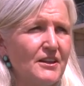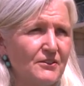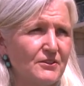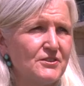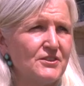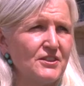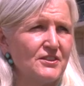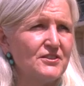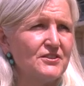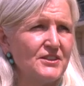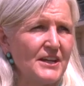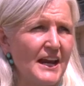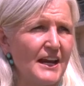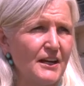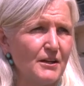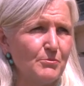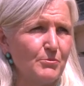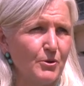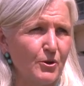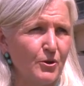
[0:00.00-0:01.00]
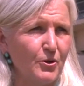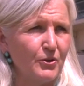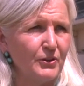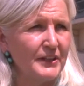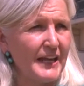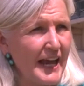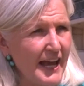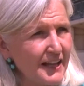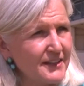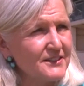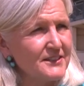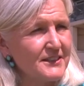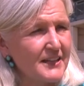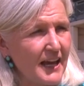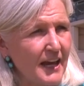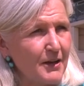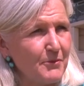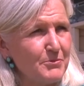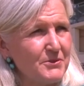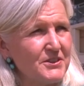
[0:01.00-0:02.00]
sustainable
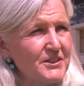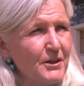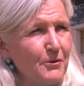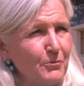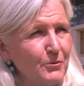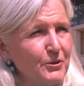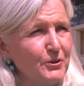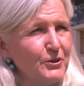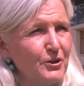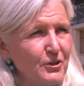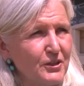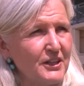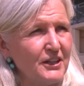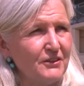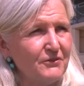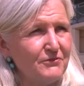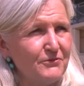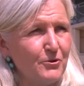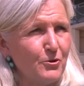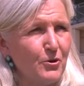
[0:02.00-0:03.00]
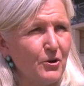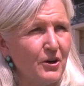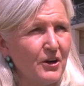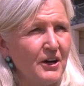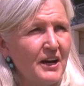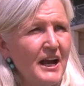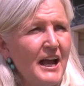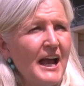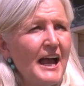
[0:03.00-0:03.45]
landscapes that we're looking for